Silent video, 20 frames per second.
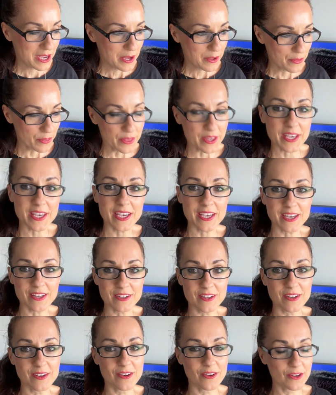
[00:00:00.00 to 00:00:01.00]
thinking
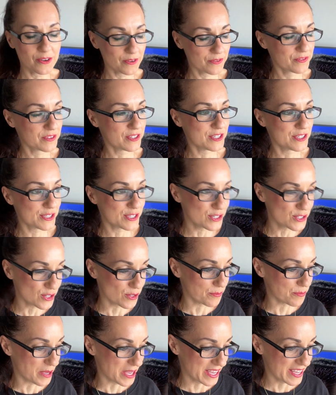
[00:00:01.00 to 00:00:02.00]
and a lot of
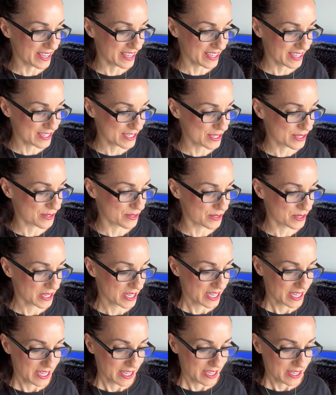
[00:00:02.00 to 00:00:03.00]
decision making. So
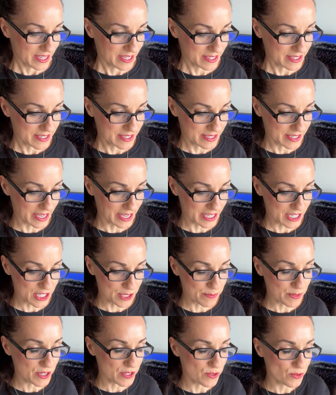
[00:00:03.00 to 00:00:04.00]
it
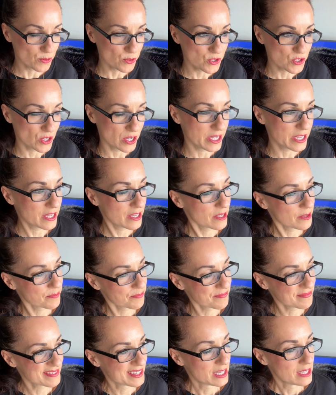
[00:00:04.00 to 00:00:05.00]
takes me
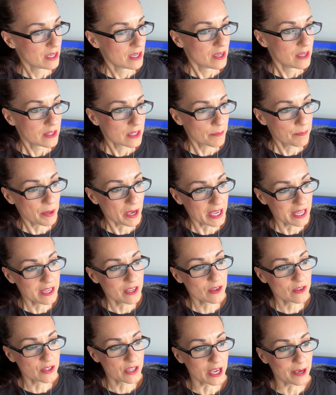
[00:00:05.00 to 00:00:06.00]
usually,
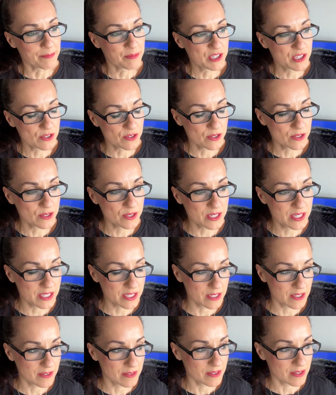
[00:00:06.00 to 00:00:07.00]
depending on the episodes,
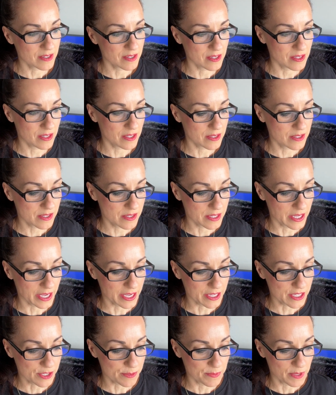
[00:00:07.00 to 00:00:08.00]
it
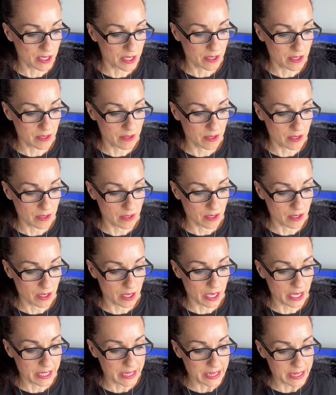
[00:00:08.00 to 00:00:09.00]
takes me
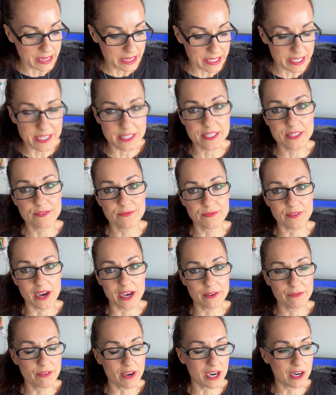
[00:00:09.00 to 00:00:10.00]
at least
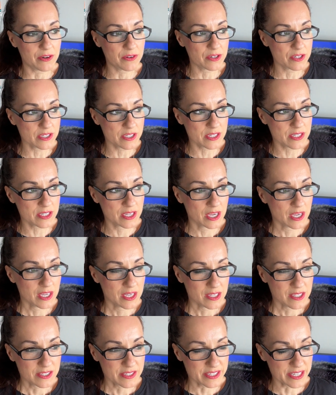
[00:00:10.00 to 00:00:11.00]
5 hours,
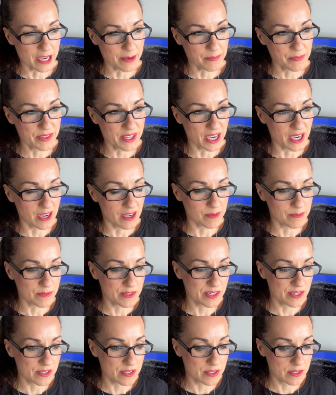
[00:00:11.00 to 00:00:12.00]

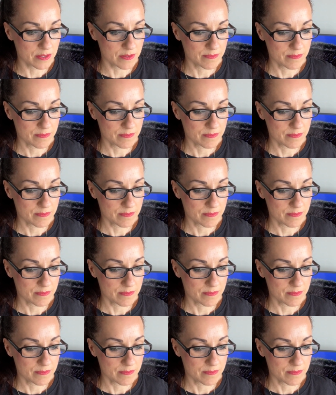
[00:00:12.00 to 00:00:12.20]
sometimes